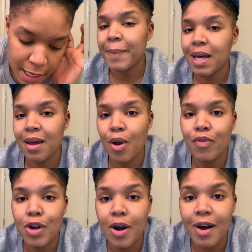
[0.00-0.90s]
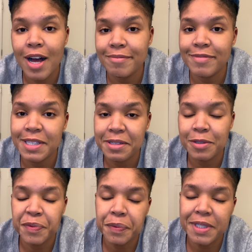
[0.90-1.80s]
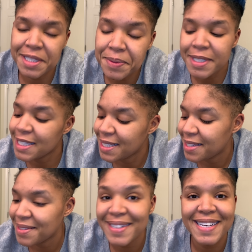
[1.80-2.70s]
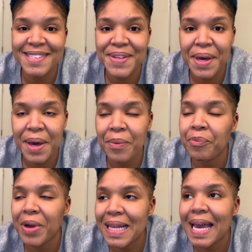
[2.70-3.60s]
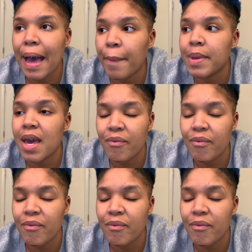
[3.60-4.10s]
But overall, I'm feeling really, really good, you guys. Like, I'm really happy.